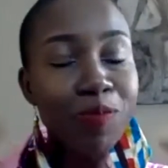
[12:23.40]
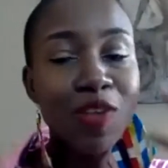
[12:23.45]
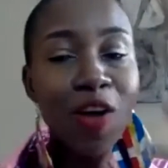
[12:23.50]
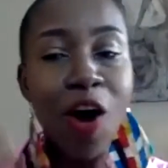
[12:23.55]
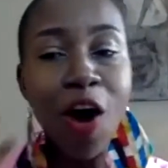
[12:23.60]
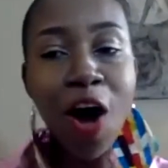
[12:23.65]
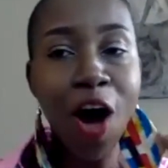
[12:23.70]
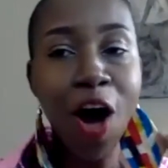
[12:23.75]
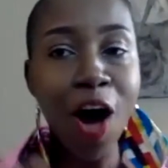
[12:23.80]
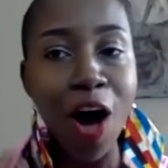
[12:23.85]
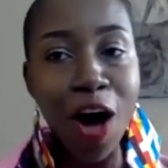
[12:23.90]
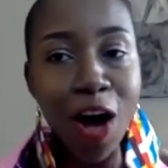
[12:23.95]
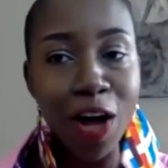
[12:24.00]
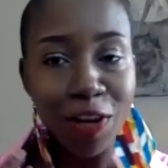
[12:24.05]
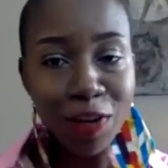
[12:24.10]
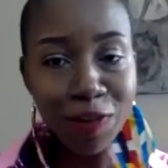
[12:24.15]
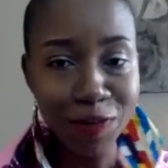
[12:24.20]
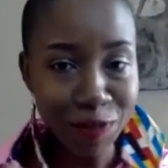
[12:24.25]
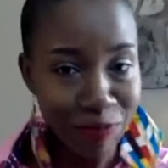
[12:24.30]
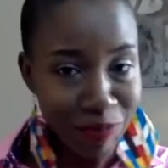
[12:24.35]

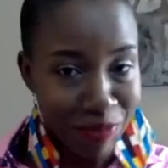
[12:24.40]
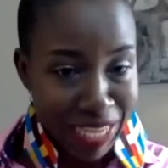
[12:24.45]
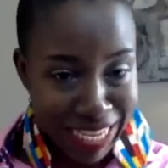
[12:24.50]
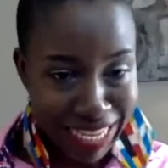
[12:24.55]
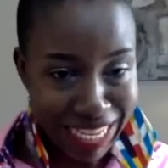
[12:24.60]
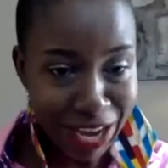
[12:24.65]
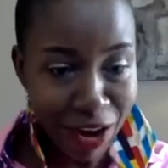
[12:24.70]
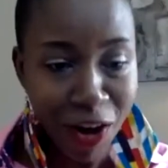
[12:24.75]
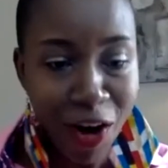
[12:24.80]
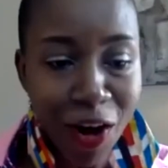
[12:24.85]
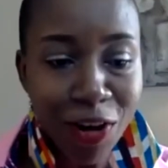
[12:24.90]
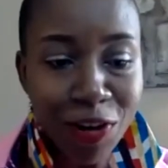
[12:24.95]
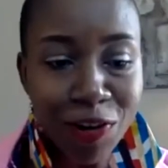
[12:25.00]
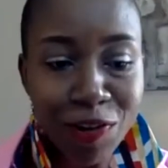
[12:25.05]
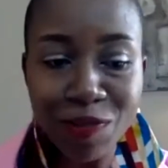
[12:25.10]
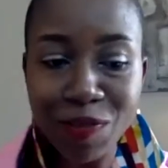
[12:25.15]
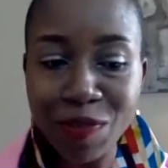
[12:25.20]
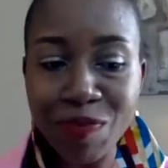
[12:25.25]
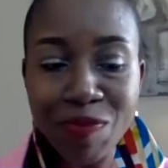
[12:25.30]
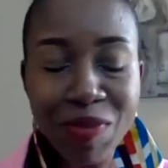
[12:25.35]
All over me, all
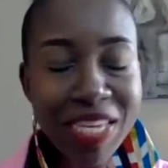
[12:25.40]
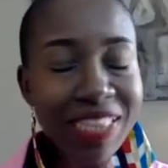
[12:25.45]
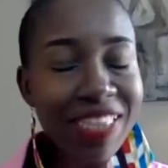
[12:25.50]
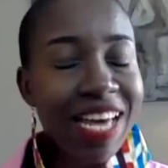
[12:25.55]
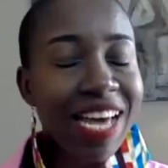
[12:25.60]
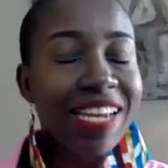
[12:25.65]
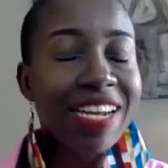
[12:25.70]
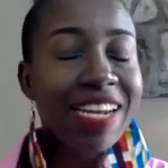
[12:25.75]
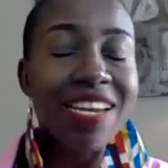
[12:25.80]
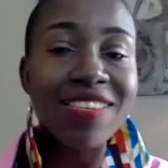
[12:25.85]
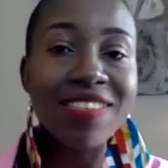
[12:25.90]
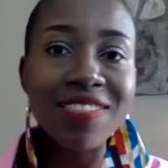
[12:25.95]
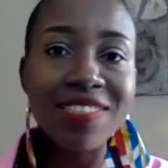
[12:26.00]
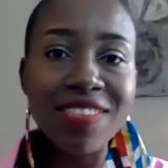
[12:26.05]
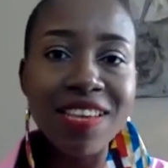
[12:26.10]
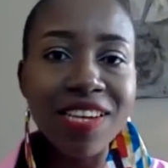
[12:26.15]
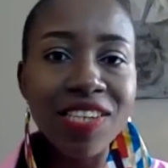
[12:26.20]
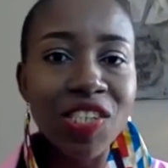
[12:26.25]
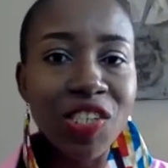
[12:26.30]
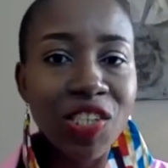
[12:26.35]
over me. That is
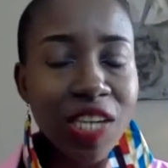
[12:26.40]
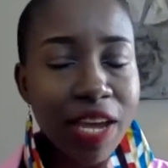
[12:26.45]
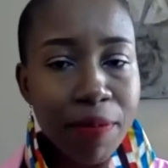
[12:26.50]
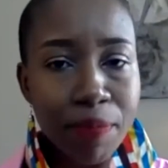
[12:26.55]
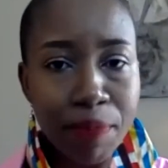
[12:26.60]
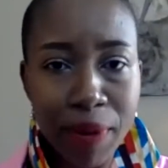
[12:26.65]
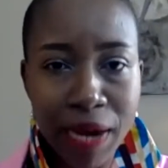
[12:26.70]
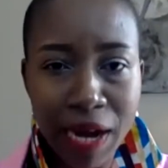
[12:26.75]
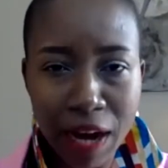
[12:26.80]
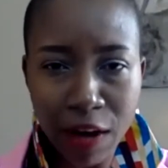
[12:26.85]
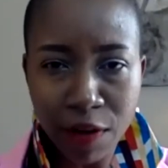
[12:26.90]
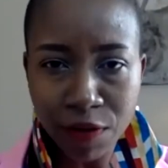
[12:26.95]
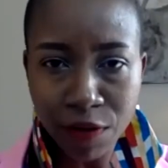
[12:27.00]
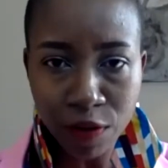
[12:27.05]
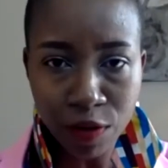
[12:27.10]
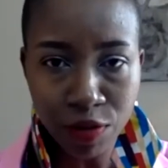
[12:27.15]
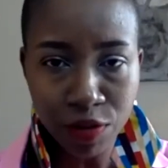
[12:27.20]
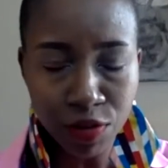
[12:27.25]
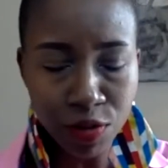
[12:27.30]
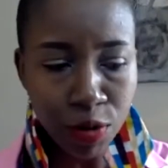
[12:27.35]
such a
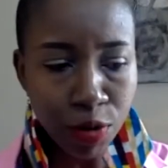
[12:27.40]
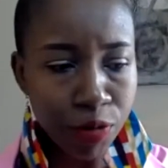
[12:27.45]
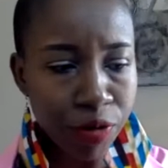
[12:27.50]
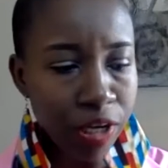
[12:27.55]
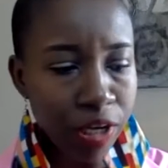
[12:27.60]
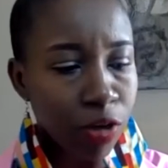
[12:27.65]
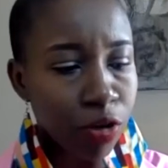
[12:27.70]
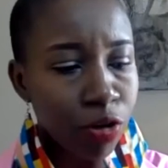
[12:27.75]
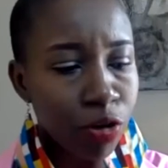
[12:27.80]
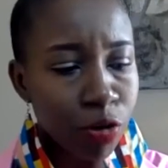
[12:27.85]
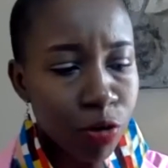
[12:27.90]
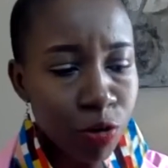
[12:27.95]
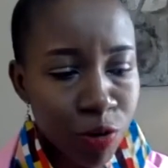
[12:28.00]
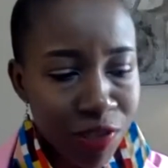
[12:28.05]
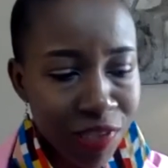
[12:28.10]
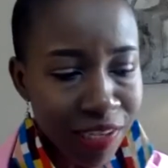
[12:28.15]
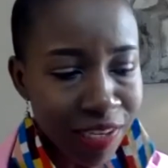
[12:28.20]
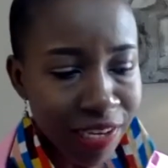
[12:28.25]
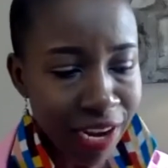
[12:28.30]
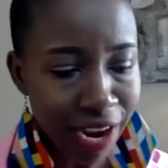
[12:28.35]
powerful story.
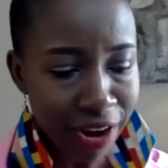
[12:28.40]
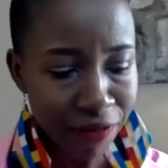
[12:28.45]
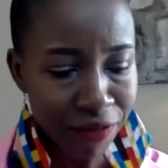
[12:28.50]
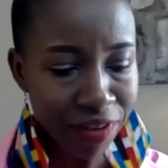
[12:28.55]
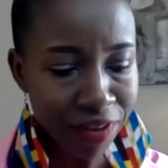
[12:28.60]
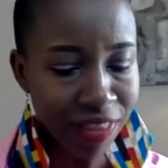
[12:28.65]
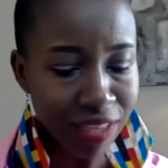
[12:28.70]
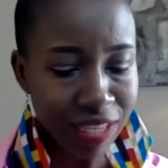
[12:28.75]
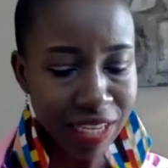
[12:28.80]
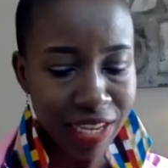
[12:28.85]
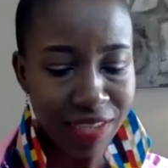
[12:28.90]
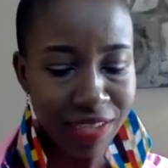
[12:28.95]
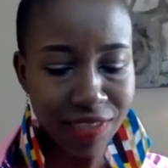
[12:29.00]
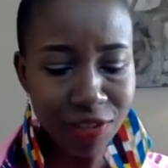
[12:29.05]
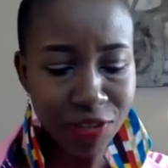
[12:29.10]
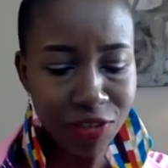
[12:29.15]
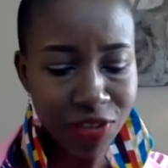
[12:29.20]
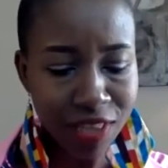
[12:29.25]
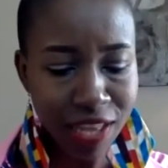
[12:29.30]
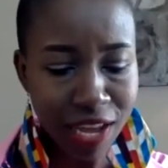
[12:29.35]
Losing everything,
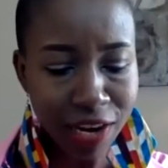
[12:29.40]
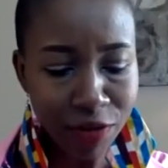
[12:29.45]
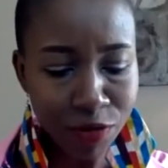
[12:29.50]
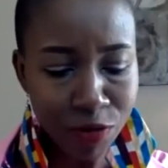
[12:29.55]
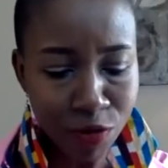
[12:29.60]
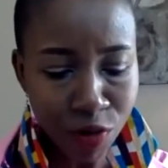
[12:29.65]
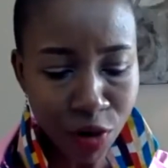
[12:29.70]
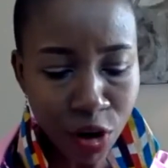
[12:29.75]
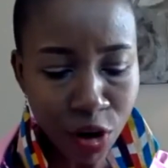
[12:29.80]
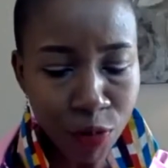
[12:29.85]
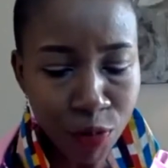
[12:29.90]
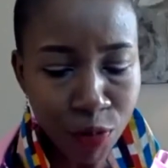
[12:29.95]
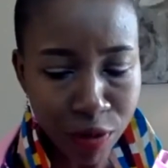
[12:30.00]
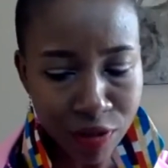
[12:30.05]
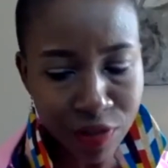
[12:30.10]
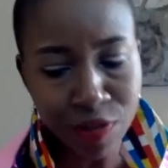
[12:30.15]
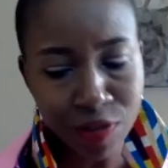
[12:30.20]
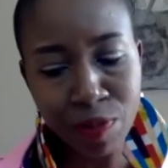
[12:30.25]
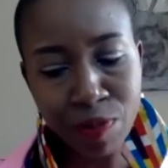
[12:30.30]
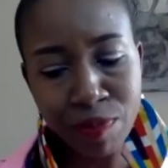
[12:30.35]
getting to that rock
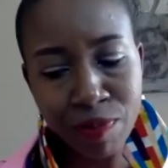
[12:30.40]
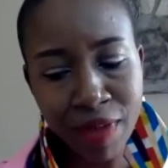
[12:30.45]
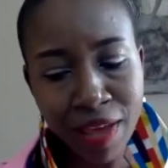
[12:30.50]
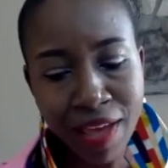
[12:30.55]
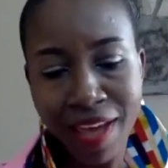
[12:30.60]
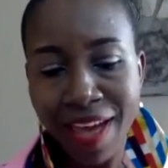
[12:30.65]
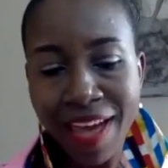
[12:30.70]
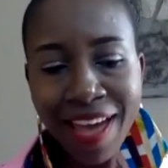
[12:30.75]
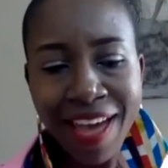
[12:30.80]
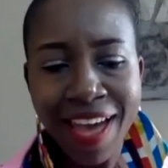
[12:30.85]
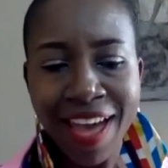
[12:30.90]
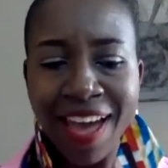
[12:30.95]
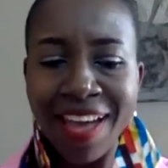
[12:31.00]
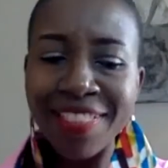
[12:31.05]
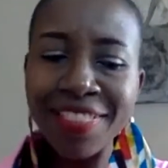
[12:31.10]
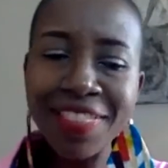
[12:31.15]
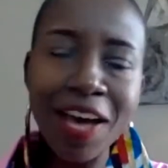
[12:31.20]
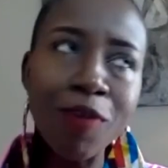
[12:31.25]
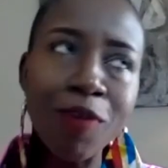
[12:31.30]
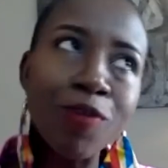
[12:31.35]
bottom.
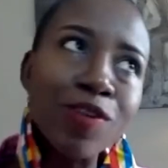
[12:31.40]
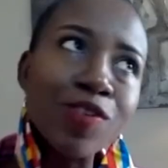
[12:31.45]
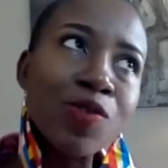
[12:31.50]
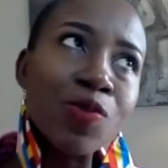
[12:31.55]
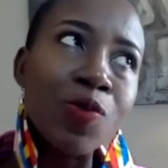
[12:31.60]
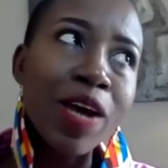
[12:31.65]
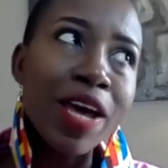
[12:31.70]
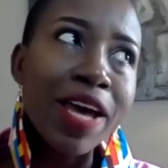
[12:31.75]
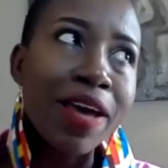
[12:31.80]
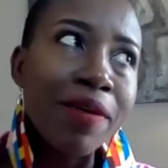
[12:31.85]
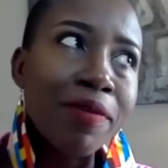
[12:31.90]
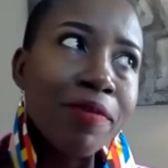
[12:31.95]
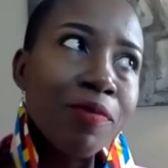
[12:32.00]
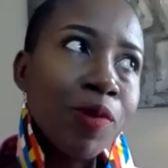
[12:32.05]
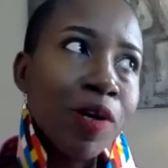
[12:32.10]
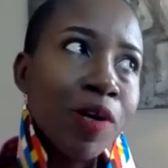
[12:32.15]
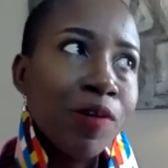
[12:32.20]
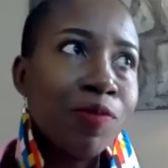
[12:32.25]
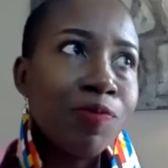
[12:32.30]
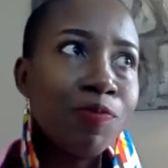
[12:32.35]
And that was where,
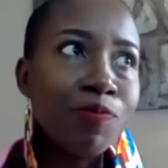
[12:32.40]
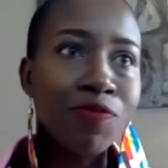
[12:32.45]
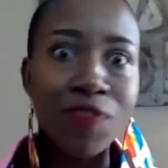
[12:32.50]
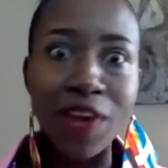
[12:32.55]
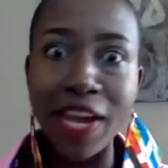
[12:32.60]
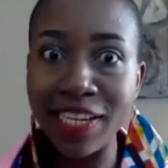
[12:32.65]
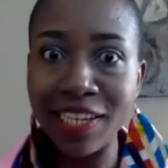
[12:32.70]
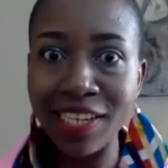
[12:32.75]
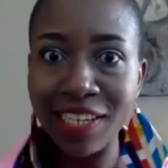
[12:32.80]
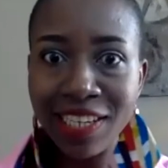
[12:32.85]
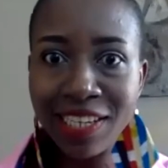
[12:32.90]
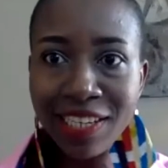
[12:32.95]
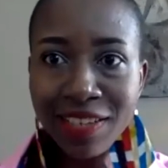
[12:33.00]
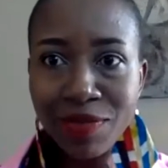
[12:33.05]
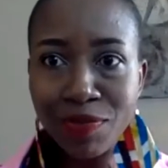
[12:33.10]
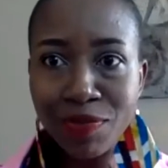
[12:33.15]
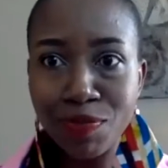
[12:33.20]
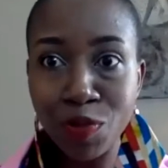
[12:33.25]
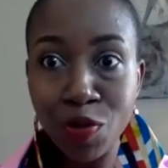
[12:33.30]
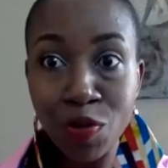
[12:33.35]
well,
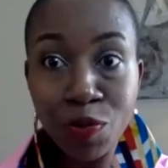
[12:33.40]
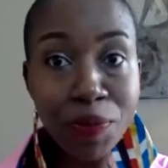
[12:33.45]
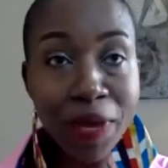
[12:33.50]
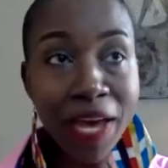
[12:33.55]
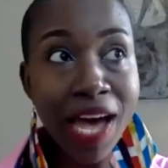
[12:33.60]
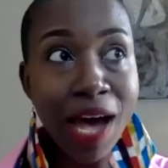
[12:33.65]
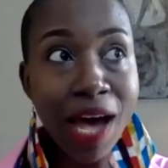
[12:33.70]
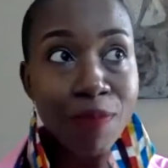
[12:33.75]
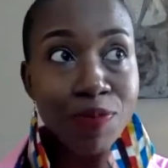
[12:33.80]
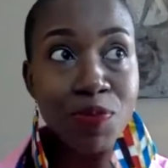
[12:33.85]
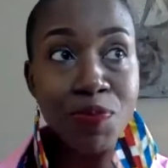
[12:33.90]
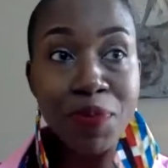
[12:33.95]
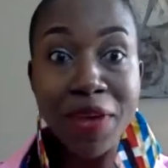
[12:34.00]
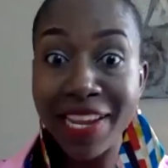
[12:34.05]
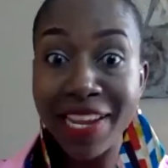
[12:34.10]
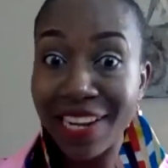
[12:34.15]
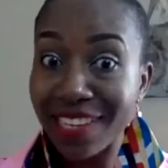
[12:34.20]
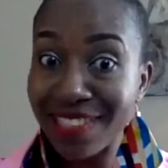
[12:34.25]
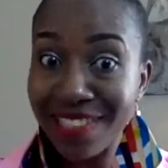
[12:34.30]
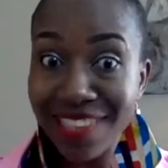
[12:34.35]
finally, you perhaps
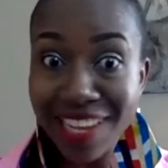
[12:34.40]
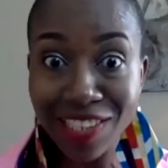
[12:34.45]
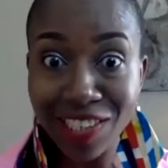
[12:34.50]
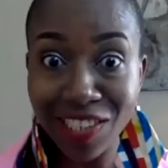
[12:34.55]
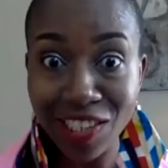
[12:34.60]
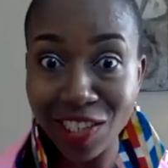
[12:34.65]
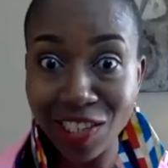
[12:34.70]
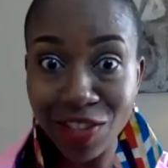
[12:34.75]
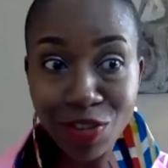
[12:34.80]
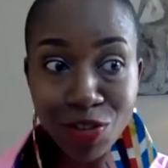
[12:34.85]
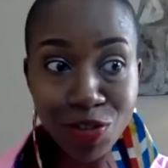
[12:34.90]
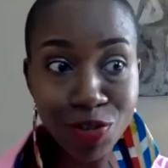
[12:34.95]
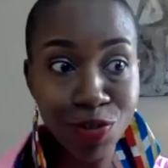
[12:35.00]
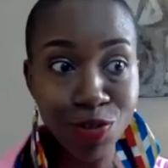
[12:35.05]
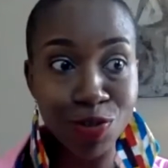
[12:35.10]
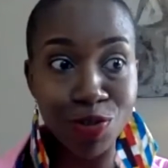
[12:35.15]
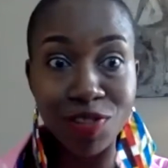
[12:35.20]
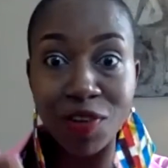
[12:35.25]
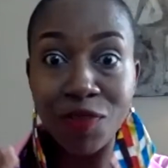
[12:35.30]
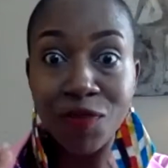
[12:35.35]
paid attention
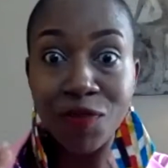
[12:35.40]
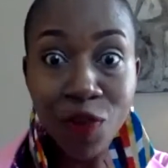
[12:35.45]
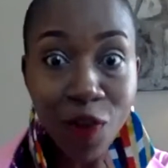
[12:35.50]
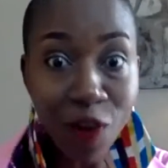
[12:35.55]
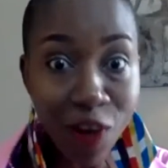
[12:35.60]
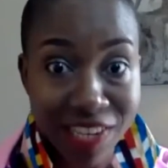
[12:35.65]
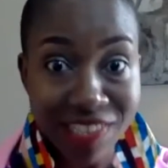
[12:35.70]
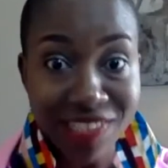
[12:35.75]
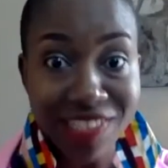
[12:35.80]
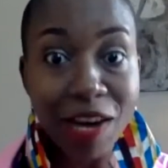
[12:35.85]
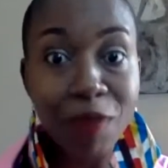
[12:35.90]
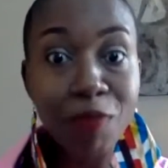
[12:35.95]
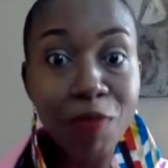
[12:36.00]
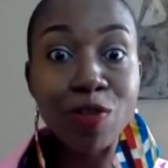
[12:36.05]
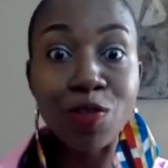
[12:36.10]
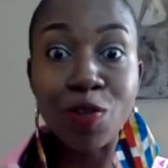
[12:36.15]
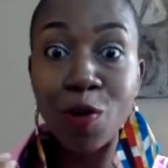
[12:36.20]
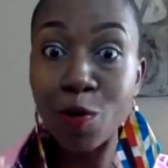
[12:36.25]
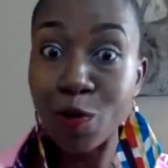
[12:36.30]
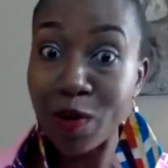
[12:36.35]
to the voice that
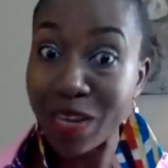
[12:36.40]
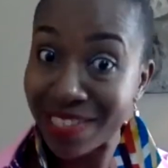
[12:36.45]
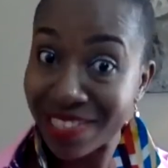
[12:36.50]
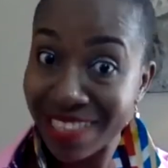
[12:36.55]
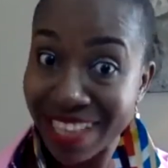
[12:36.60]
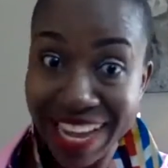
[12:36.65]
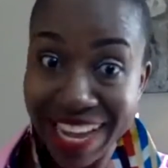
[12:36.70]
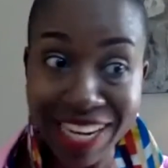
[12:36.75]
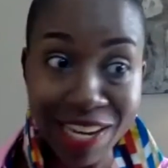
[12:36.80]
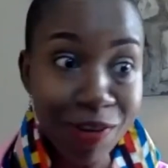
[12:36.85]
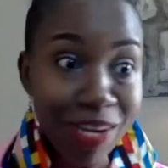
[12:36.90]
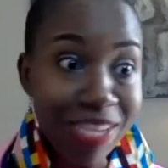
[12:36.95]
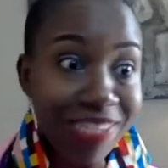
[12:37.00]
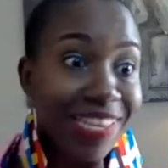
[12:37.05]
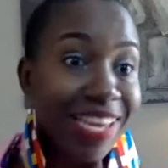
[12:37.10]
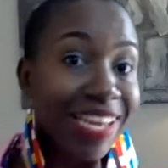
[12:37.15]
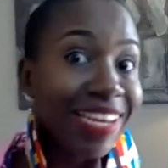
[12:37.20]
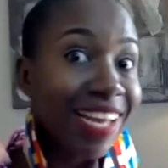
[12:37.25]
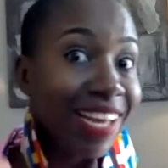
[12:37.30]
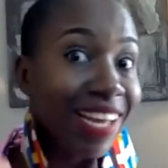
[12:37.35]
was always there anyway, saying,